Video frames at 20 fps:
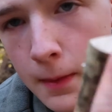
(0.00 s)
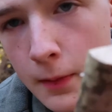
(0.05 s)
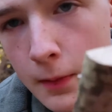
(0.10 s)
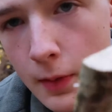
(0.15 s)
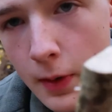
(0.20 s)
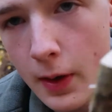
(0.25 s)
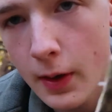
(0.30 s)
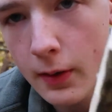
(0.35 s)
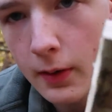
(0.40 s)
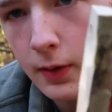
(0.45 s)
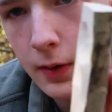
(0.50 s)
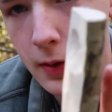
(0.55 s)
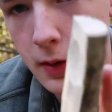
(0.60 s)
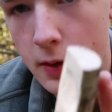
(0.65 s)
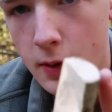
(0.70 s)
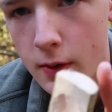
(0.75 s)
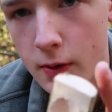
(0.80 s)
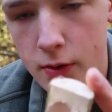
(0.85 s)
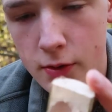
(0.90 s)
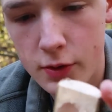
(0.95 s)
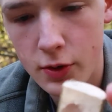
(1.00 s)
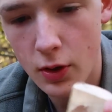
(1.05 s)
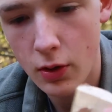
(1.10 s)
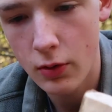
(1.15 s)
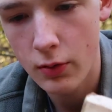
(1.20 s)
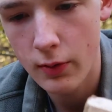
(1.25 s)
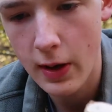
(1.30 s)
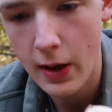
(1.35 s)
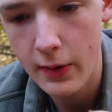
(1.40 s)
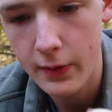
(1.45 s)
Right? Start
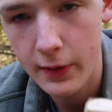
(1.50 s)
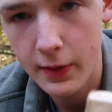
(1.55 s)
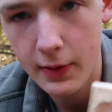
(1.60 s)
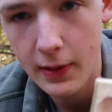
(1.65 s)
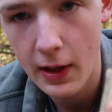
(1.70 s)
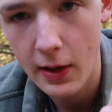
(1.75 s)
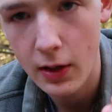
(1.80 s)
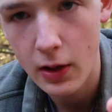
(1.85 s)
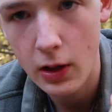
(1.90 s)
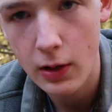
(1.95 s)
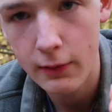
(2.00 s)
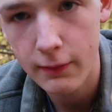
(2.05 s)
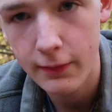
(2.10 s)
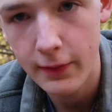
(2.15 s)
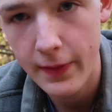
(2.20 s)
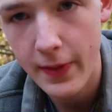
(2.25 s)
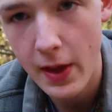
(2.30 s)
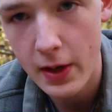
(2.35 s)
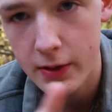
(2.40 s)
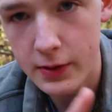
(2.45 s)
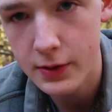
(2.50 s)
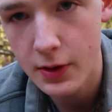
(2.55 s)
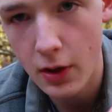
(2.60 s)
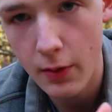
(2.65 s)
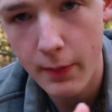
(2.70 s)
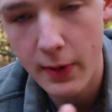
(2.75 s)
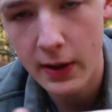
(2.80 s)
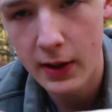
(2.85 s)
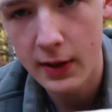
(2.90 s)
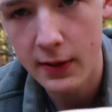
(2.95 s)
rounding that off and then start
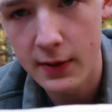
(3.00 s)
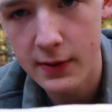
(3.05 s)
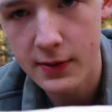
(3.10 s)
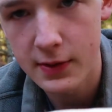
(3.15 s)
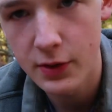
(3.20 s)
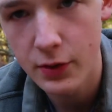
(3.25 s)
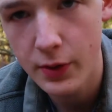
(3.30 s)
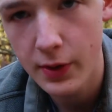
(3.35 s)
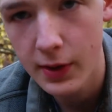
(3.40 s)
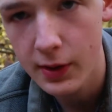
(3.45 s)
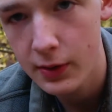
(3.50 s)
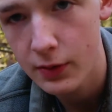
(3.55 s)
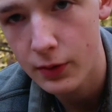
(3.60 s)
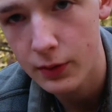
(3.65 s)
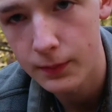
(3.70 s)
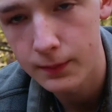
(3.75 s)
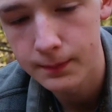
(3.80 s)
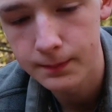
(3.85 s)
making this into a handle.